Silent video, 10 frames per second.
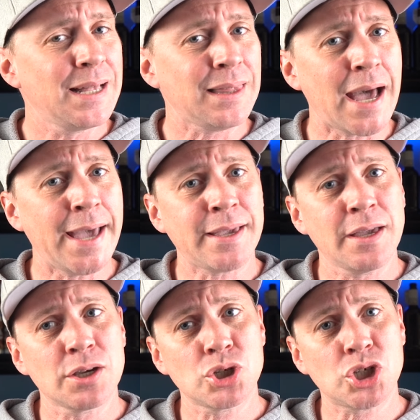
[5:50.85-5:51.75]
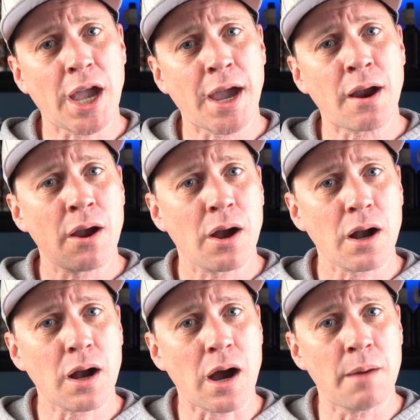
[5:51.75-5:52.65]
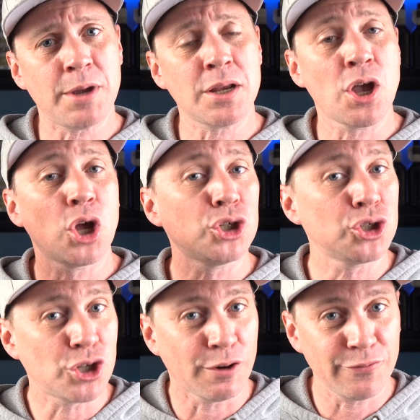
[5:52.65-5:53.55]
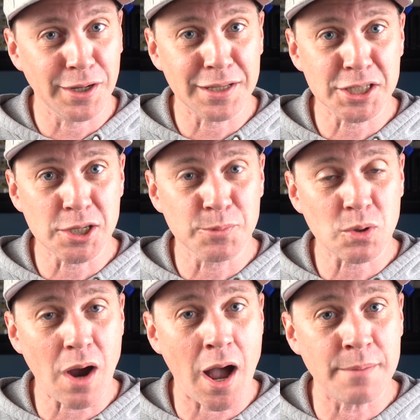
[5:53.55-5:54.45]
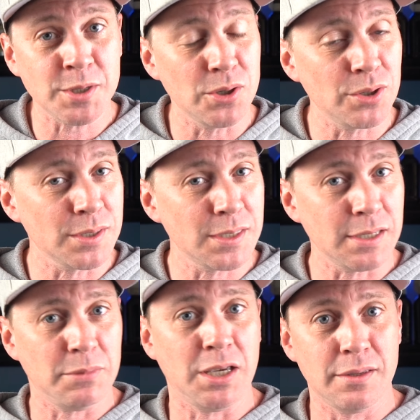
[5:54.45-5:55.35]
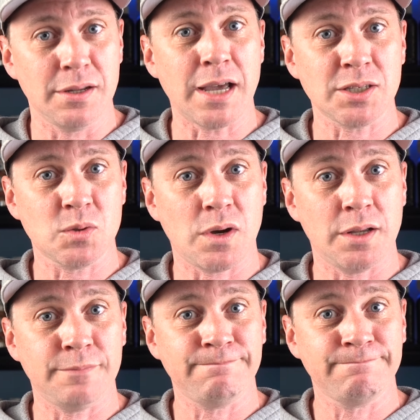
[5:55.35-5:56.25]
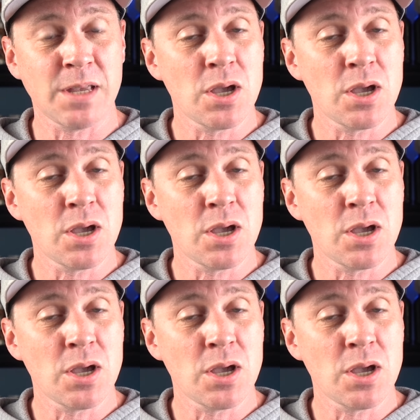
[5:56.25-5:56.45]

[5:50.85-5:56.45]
Like, share, comment. Don't forget to subscribe so you can see me in the next one.